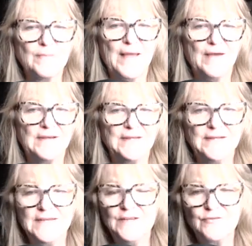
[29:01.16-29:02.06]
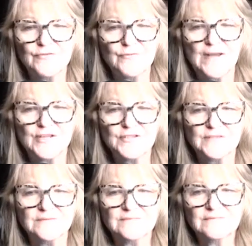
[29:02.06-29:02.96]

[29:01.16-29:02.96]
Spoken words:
about it in either direction.